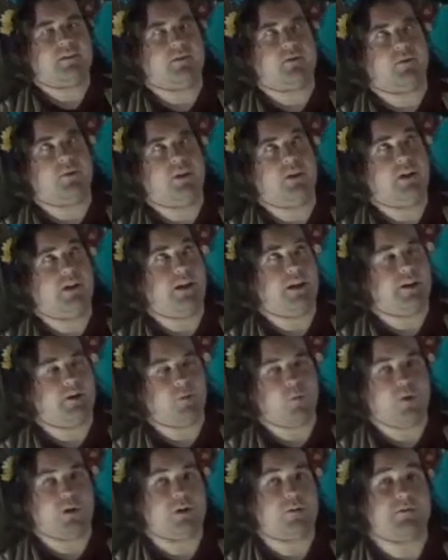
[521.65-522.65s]
Great.
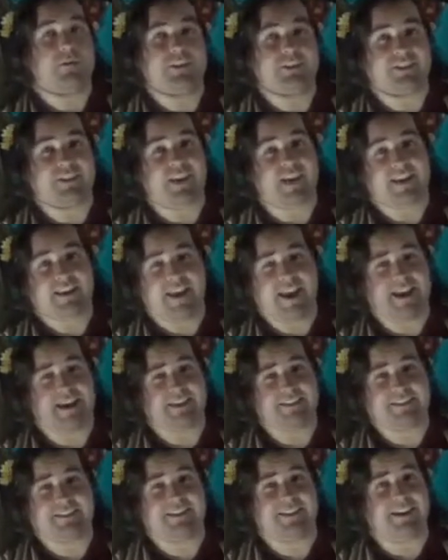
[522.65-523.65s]
What have the set
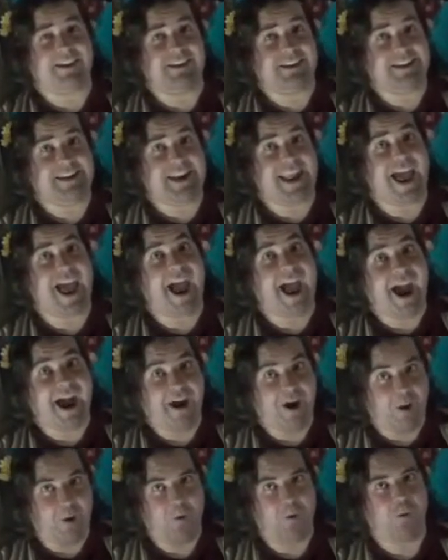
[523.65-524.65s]
hands done
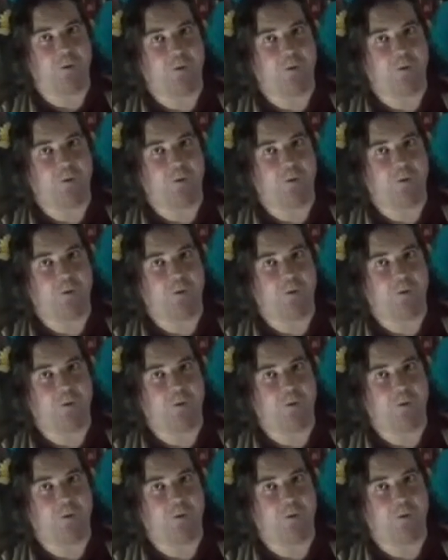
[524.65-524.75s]
now?